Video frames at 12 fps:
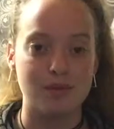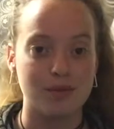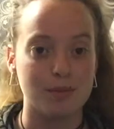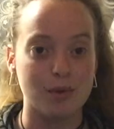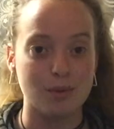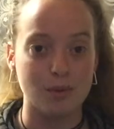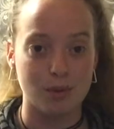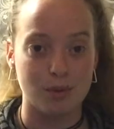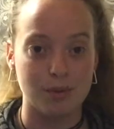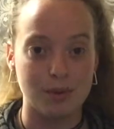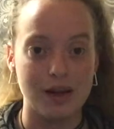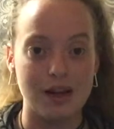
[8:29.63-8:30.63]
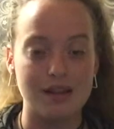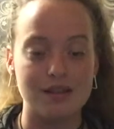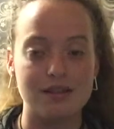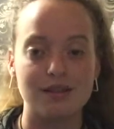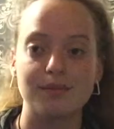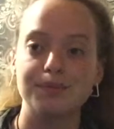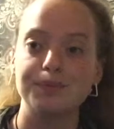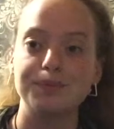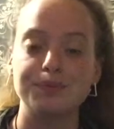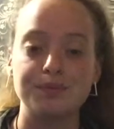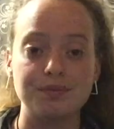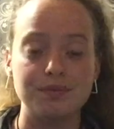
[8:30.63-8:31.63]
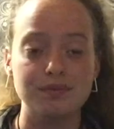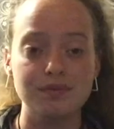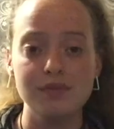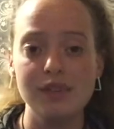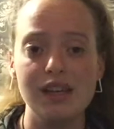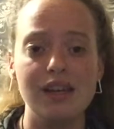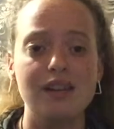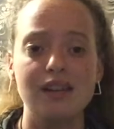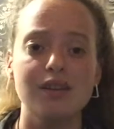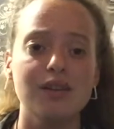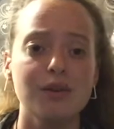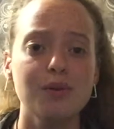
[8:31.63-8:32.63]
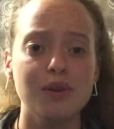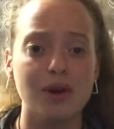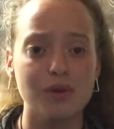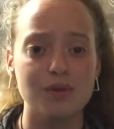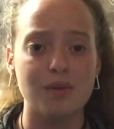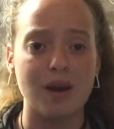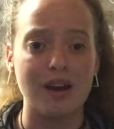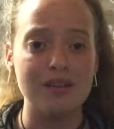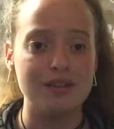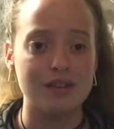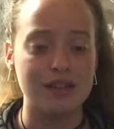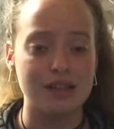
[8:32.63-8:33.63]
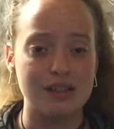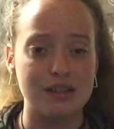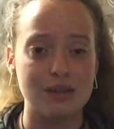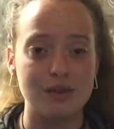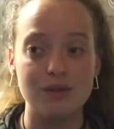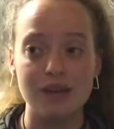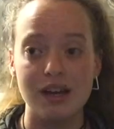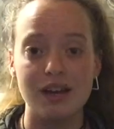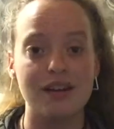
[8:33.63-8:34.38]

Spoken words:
from a rural place. And who knows what else I'll get to do.